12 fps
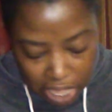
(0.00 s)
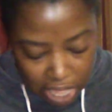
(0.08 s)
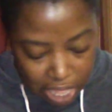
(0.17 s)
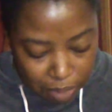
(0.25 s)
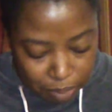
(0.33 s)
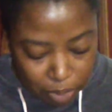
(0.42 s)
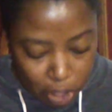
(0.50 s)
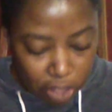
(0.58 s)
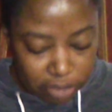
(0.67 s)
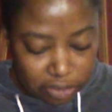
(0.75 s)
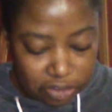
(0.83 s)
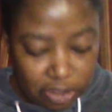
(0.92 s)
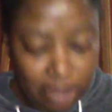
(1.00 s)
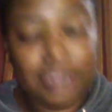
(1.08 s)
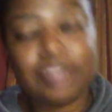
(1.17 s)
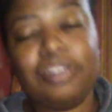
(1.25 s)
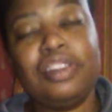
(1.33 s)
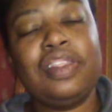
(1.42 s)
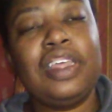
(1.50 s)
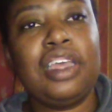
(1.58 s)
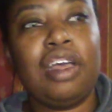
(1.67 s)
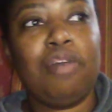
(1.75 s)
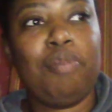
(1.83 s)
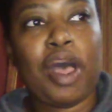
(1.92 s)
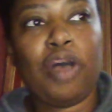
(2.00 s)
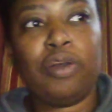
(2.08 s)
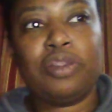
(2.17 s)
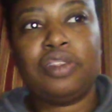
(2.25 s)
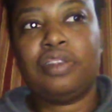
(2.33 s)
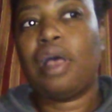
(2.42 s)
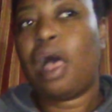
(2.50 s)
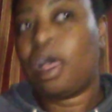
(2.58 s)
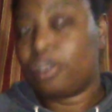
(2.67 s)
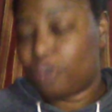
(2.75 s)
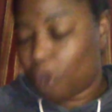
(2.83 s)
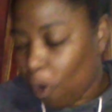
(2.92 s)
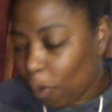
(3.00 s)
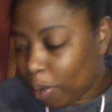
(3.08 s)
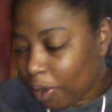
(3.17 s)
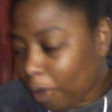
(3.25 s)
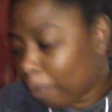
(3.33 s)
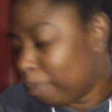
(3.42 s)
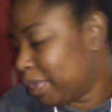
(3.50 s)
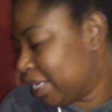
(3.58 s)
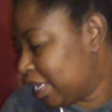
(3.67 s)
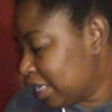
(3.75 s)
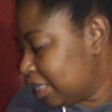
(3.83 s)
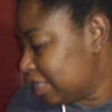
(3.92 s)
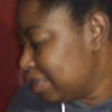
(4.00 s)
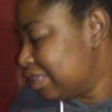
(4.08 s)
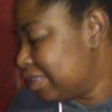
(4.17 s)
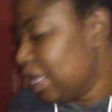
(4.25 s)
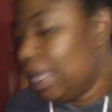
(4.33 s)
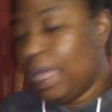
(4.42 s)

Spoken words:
I'm starting to think about October because